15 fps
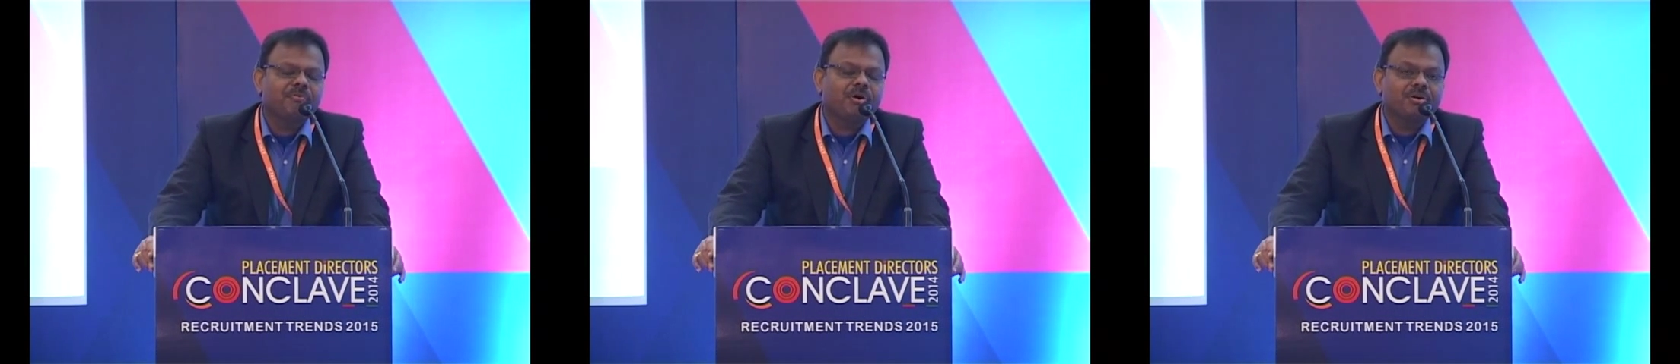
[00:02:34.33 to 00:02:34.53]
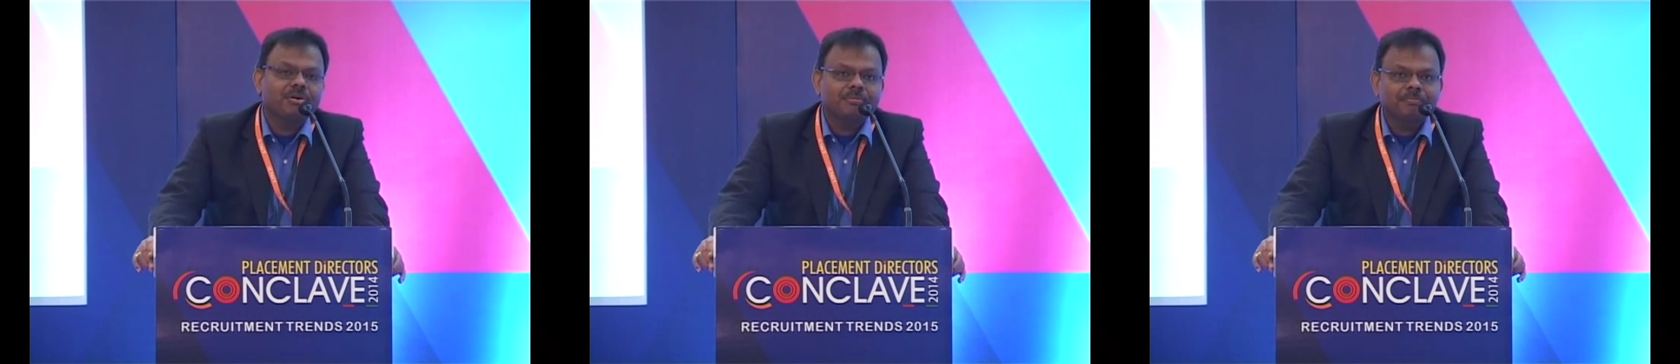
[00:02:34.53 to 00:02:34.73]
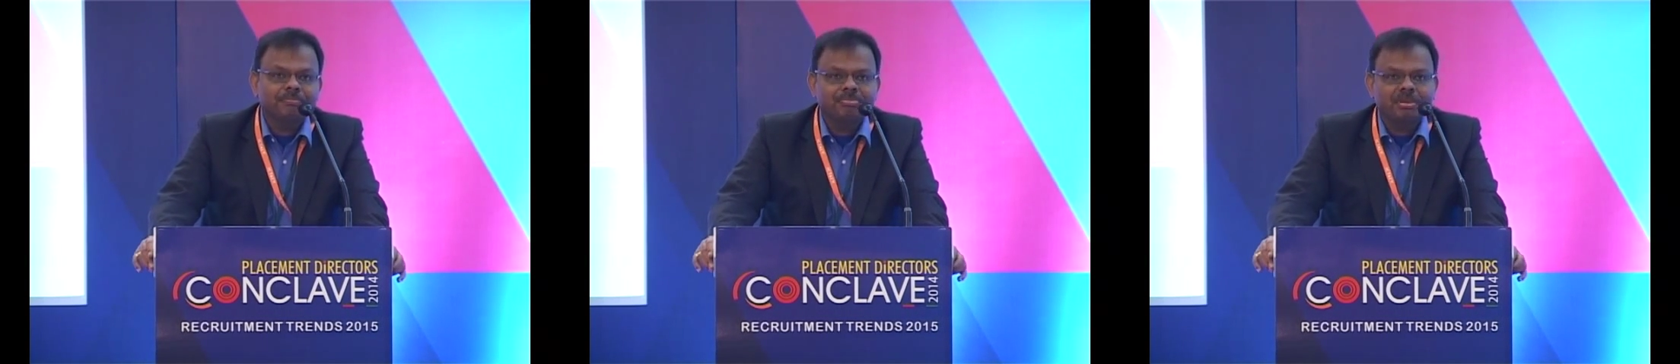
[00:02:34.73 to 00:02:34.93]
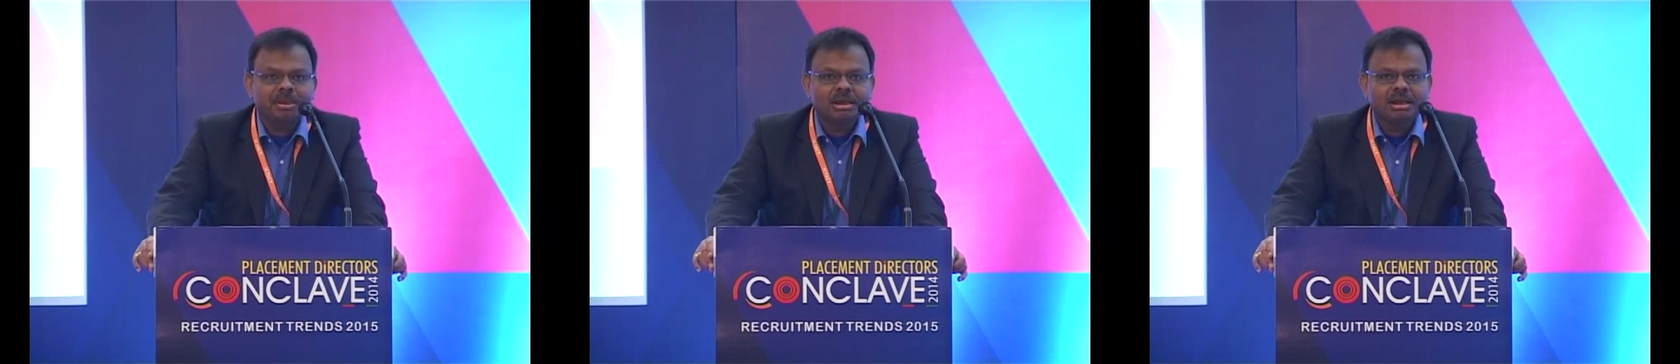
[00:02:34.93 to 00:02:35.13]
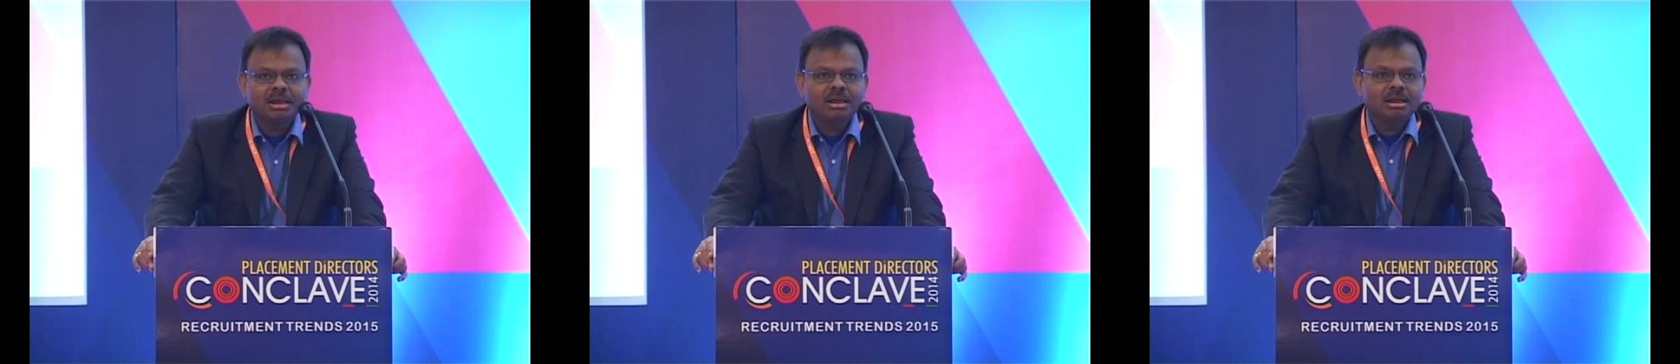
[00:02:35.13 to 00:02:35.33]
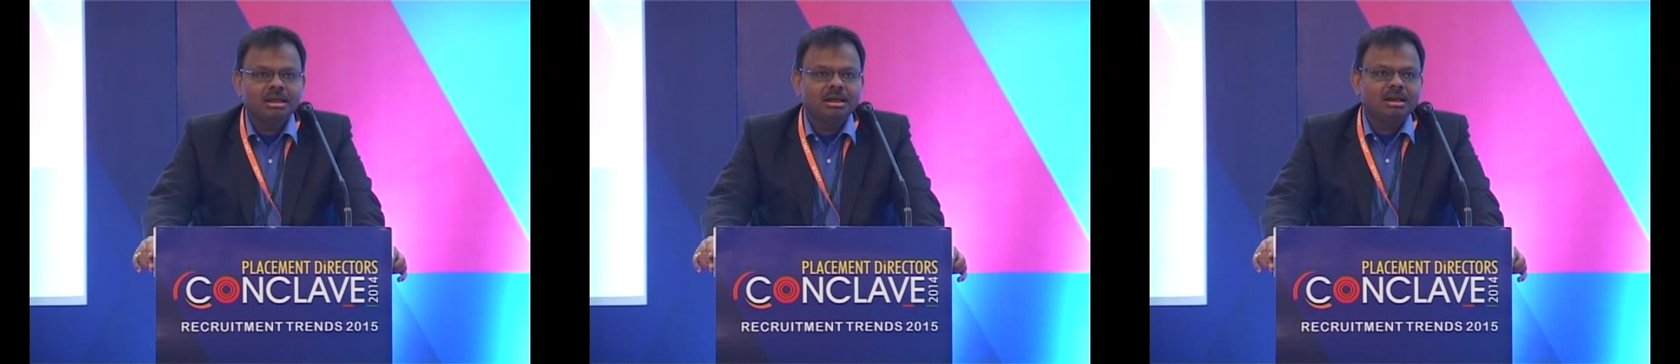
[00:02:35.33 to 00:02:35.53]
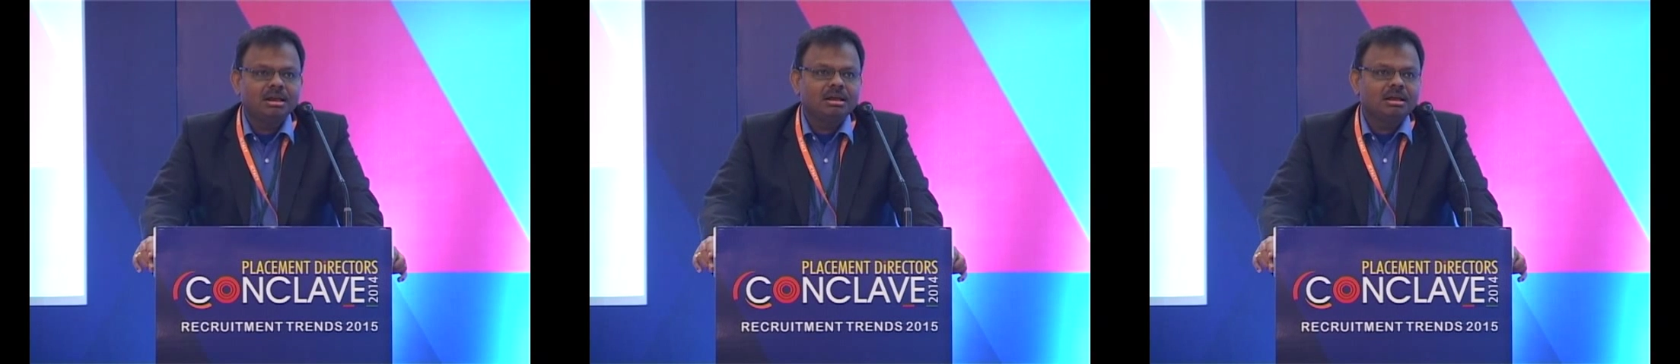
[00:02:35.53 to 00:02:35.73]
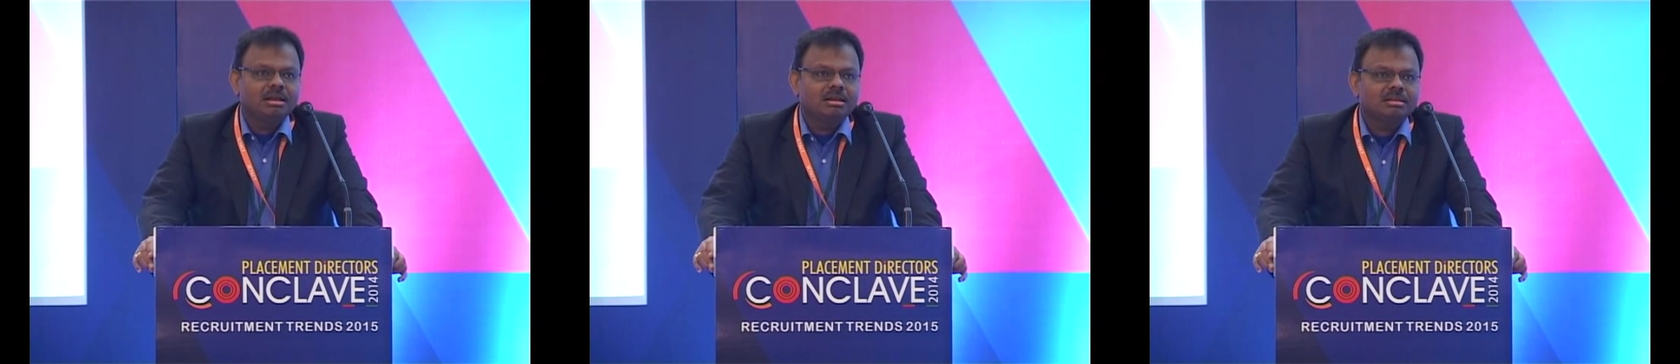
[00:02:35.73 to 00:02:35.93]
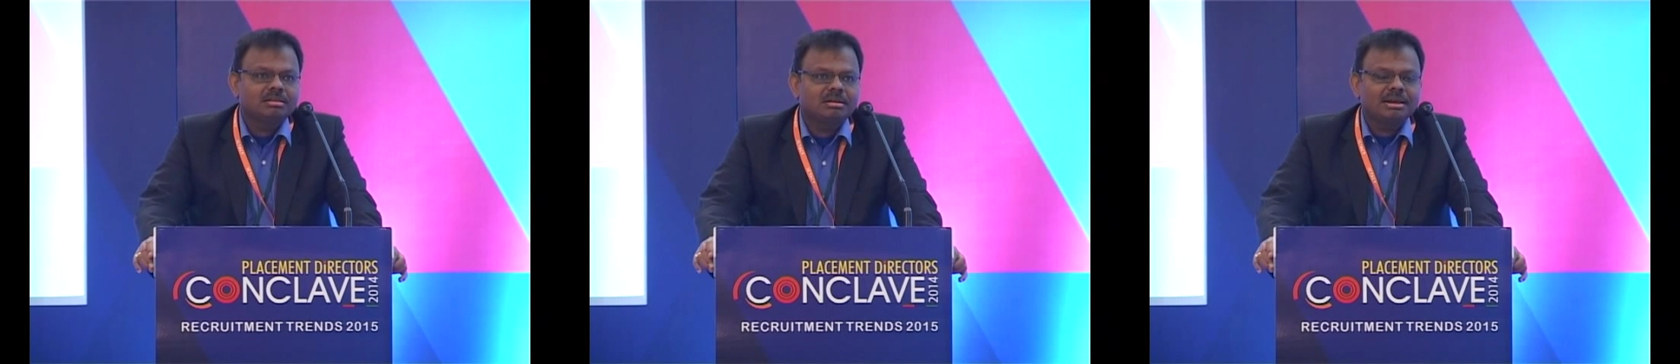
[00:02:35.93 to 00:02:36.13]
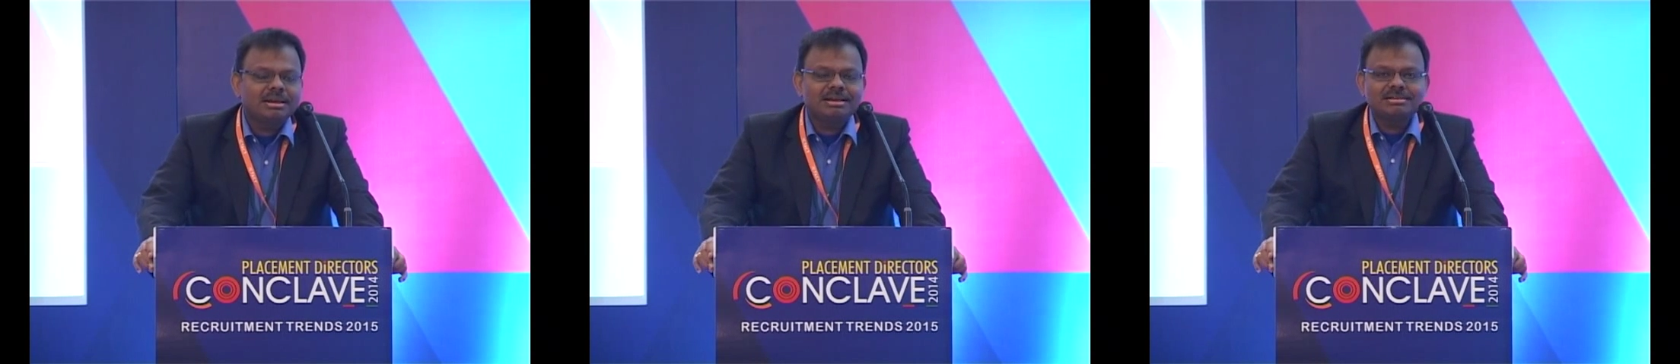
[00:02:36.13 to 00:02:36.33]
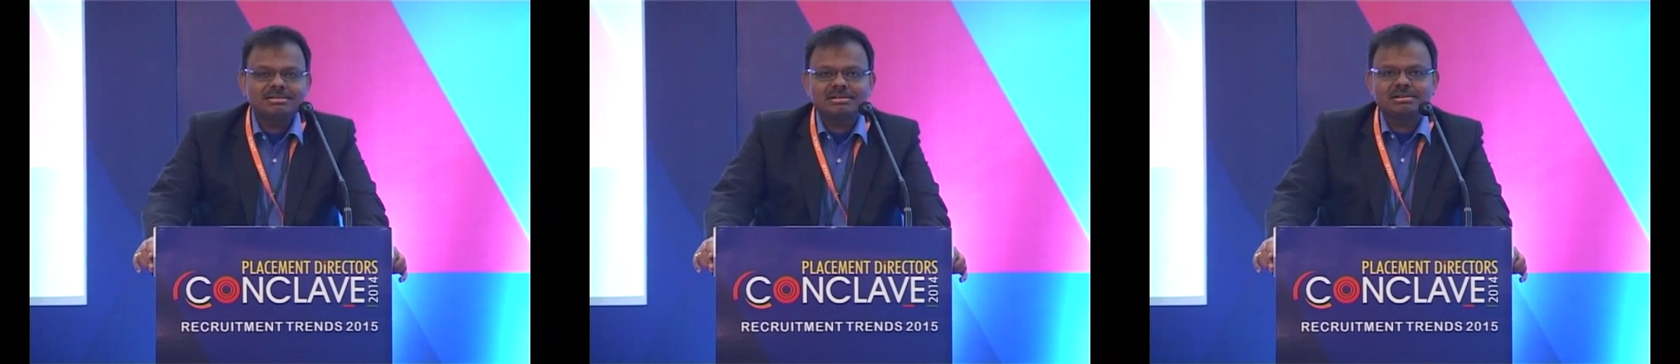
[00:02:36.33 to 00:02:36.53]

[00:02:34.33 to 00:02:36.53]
for. Three is